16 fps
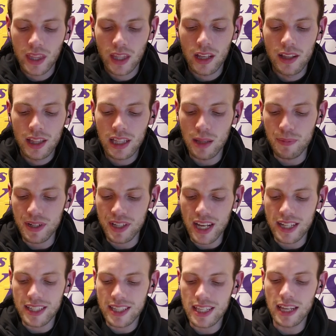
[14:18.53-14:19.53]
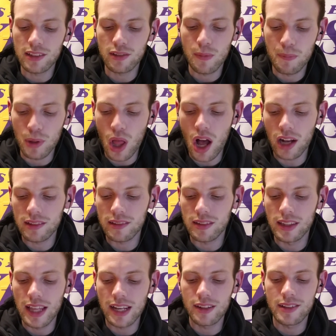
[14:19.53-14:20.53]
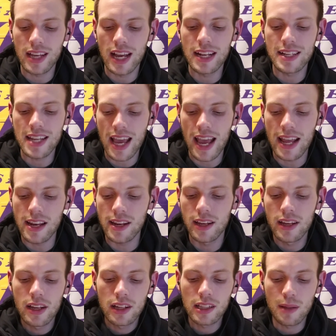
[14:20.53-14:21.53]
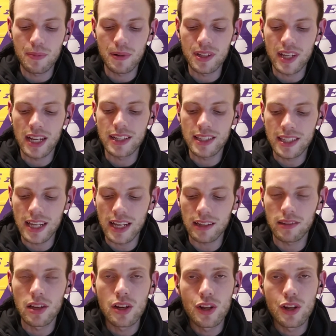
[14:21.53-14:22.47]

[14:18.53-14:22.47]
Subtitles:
Clippers had 6. Blocks, Lakers had 10. Clippers had 6.